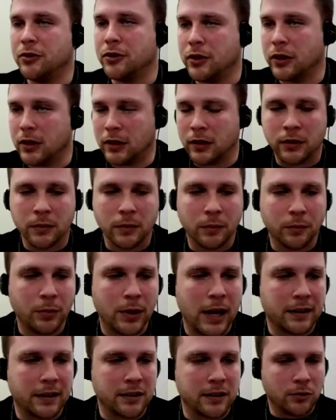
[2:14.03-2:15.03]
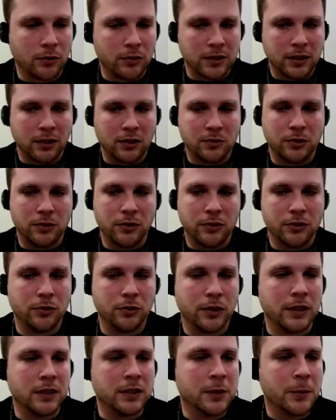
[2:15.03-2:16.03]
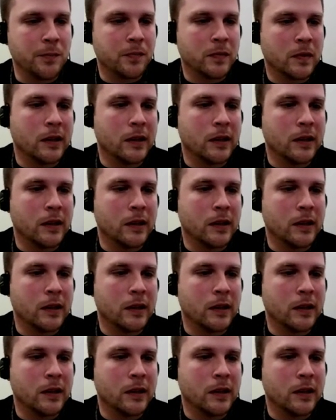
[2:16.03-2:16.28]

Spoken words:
to practice those skills with your students.